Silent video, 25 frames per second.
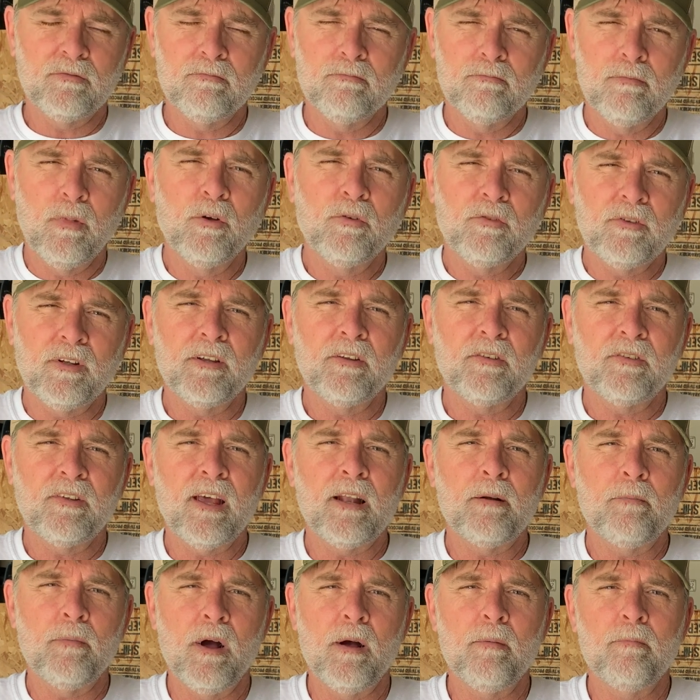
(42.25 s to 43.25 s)
Mostly
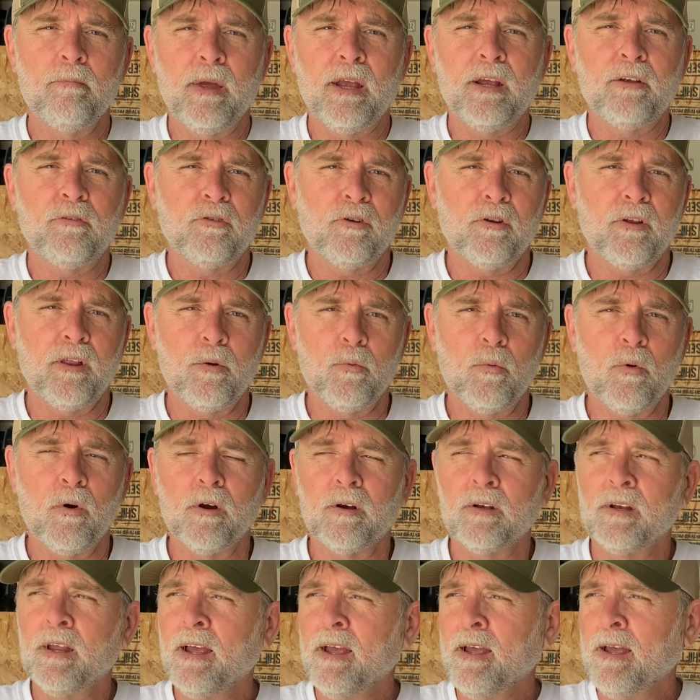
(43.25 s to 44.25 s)
set them up, making sure they
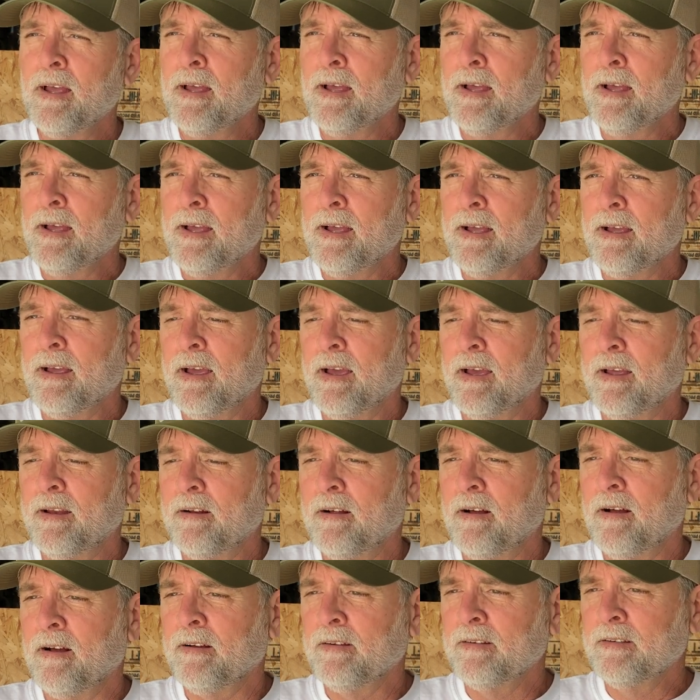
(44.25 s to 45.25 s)
worked.
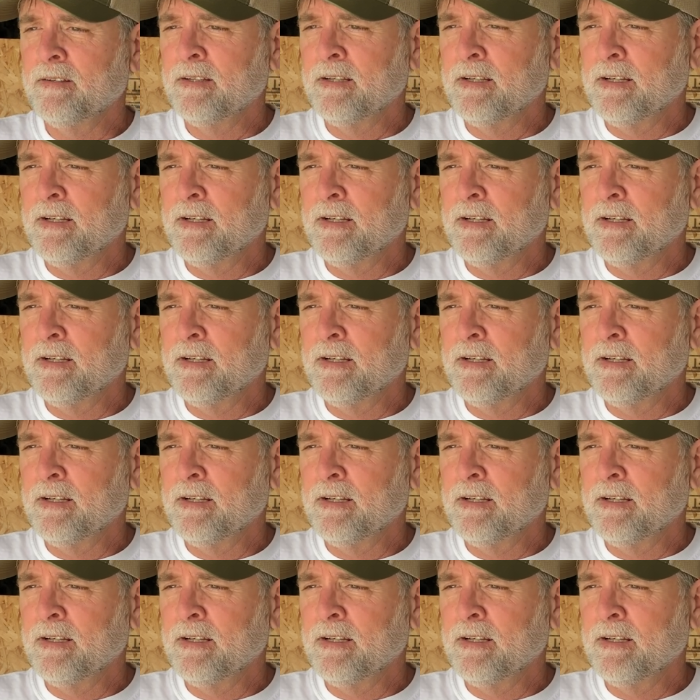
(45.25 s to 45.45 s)
And